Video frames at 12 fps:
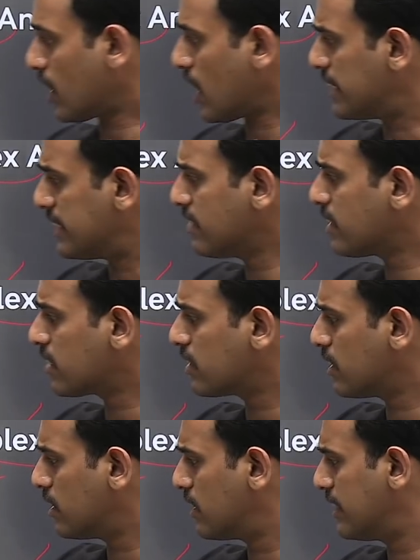These are
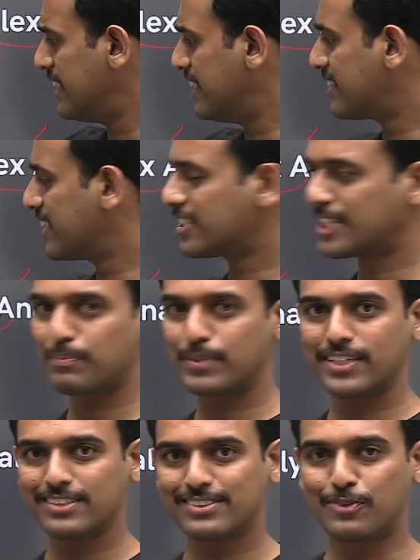the easier
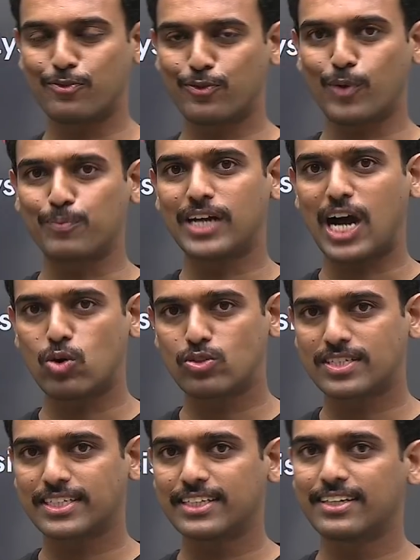chapters from the
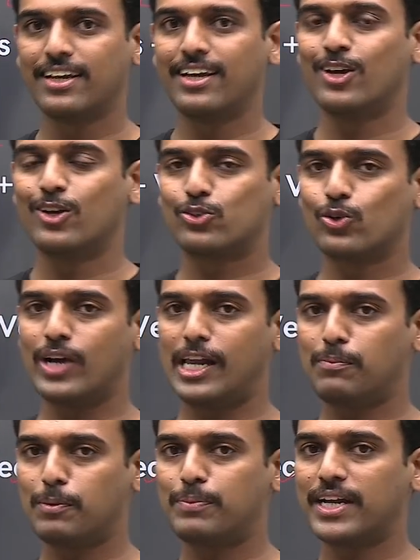outset. So
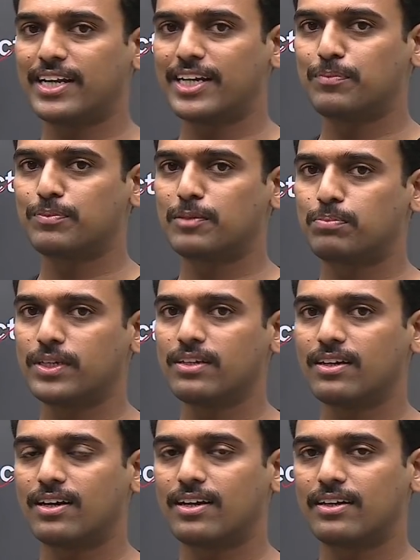LPP and NMCP,
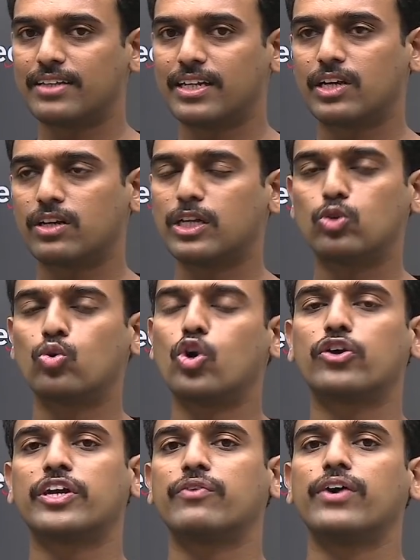they do not
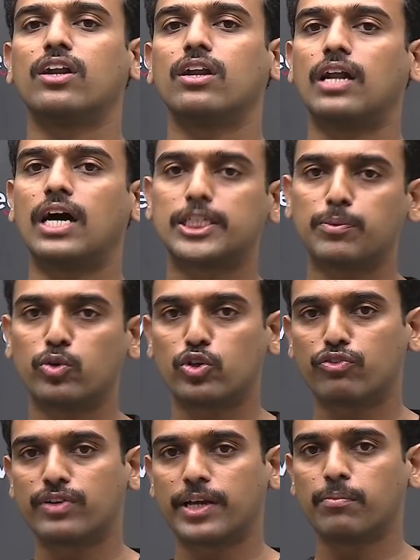require a large amount
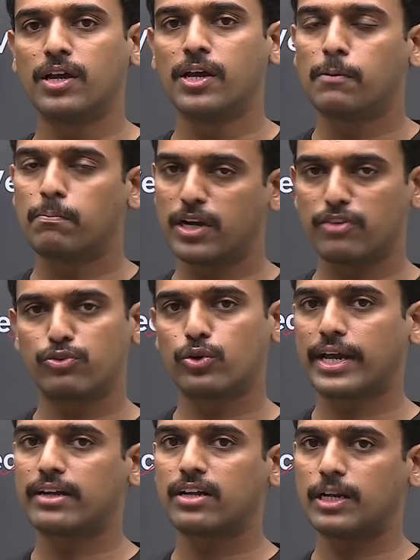of time, but if you
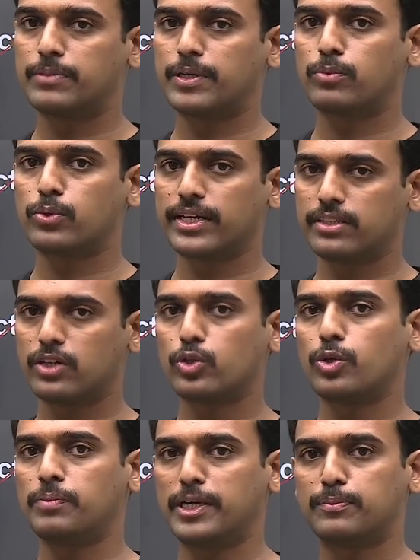can club them together, you will
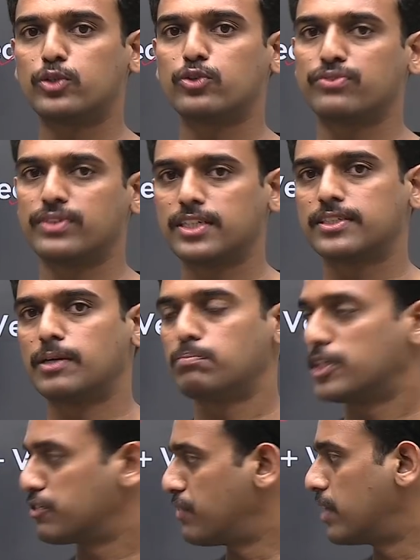be able to finish them
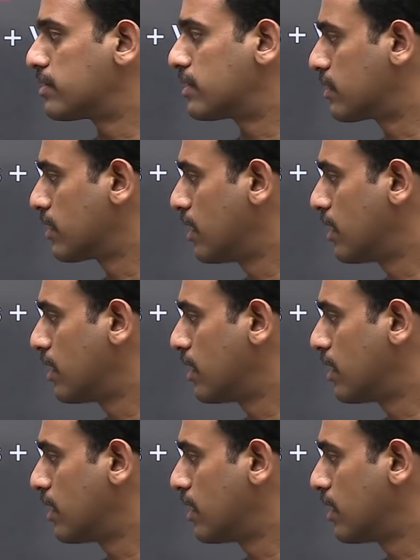much faster.